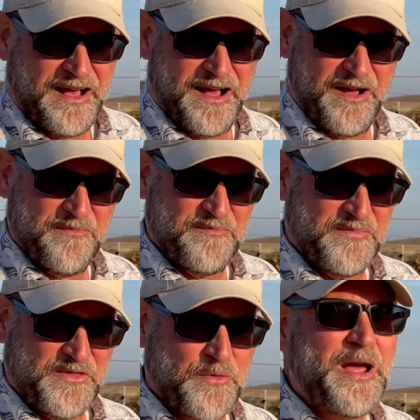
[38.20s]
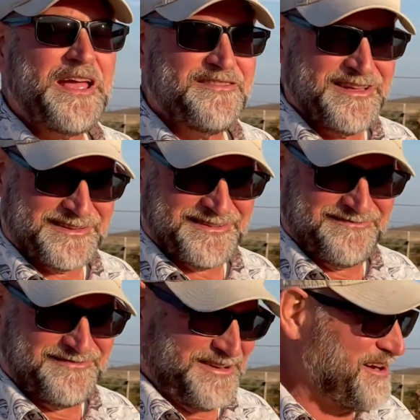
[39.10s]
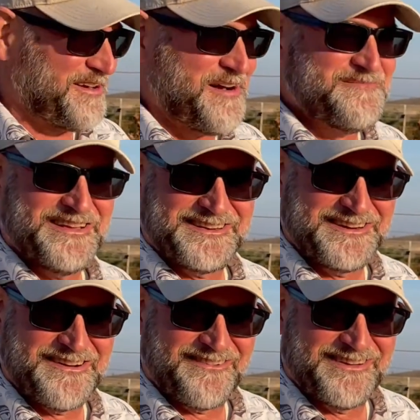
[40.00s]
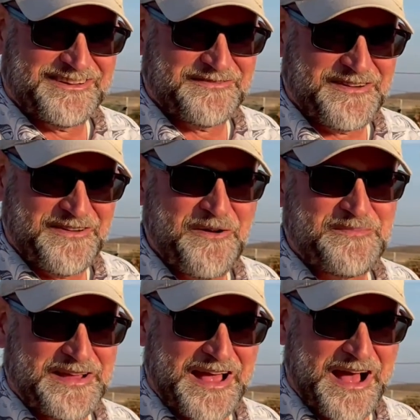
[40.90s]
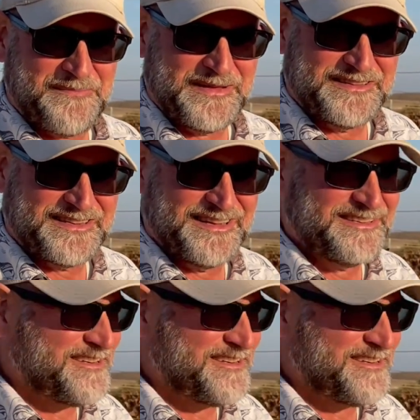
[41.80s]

um, the rain that's going to come this year, which we're hoping happens. And